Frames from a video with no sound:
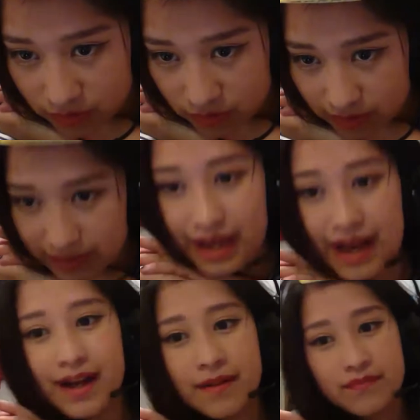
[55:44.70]

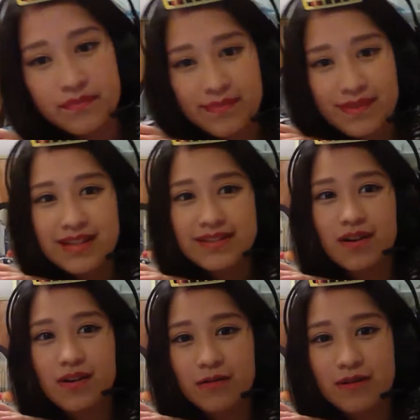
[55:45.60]
yeah, it's
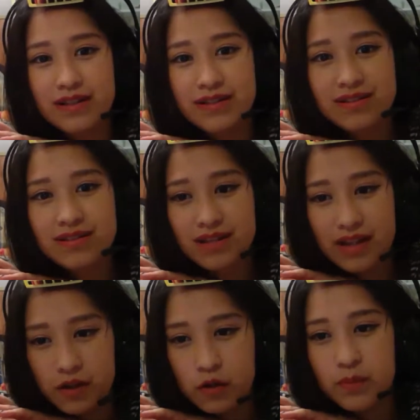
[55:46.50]
always
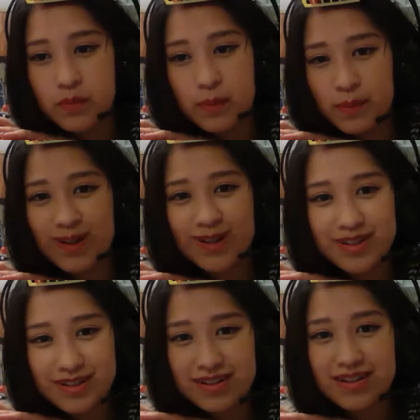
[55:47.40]
an open book.
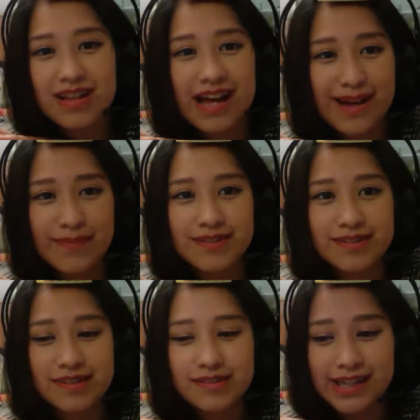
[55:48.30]

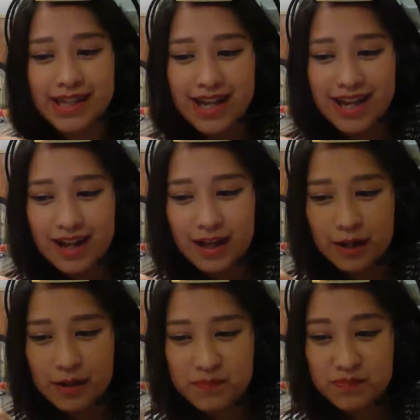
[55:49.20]
Absolutely.
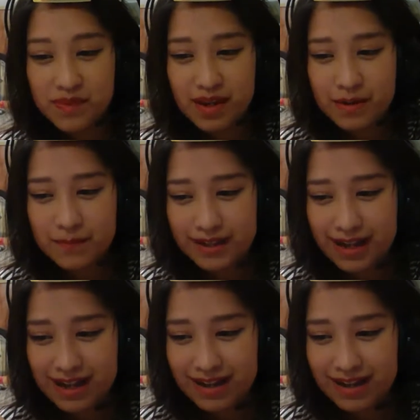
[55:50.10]
But yeah,